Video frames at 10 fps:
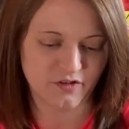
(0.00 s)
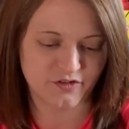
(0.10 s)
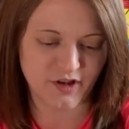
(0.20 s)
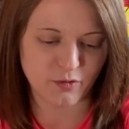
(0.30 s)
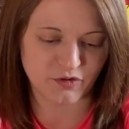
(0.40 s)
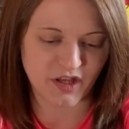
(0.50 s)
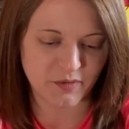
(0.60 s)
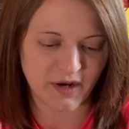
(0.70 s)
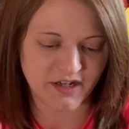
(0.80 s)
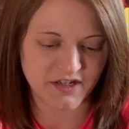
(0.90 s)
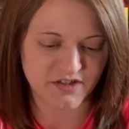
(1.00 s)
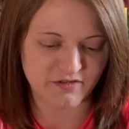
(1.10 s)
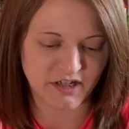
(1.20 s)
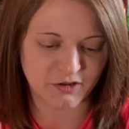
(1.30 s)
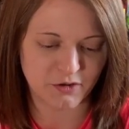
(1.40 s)
So good that the baggies
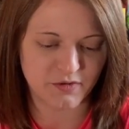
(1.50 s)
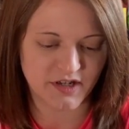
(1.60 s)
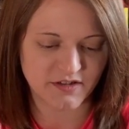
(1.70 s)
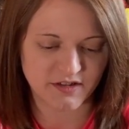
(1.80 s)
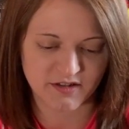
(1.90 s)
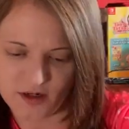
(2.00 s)
are included.